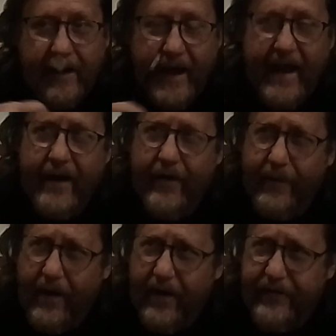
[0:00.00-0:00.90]
as,
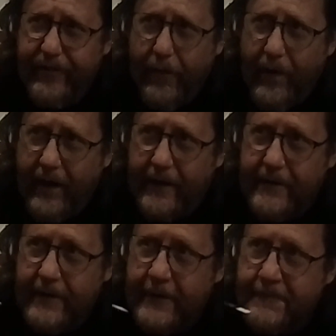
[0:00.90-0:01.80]
and
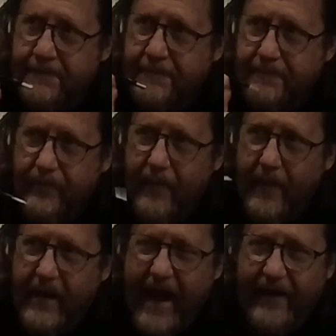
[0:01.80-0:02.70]
also uh,
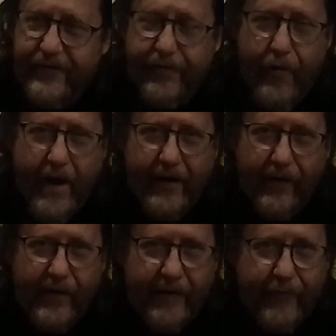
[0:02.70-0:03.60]

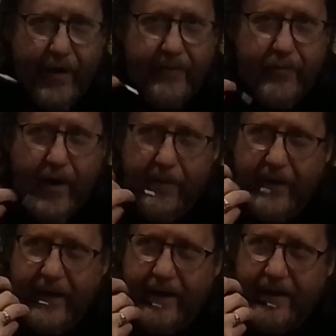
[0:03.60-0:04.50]
Cat's Cradle. I've
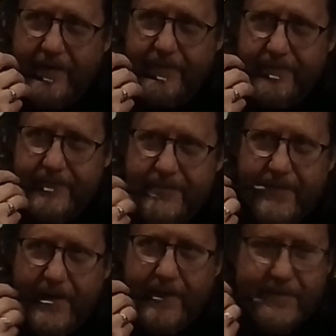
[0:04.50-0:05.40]
read probably. Uh,